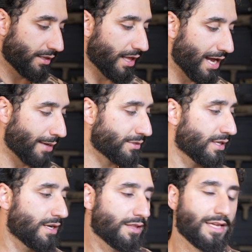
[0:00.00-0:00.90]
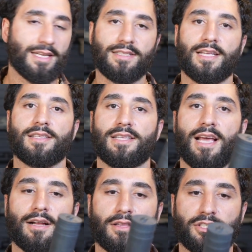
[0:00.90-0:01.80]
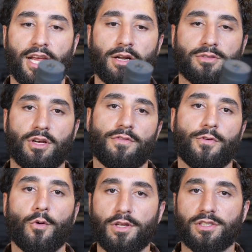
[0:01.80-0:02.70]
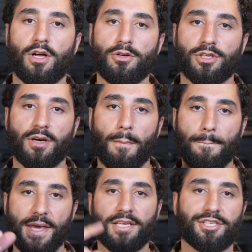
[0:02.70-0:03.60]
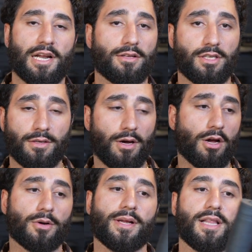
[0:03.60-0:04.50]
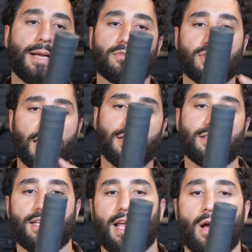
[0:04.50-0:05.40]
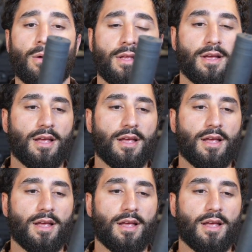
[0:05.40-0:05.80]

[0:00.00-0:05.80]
Labs. They did send this thing out to the channel, so full disclosure, big shout out to Otter Labs for sending this thing out.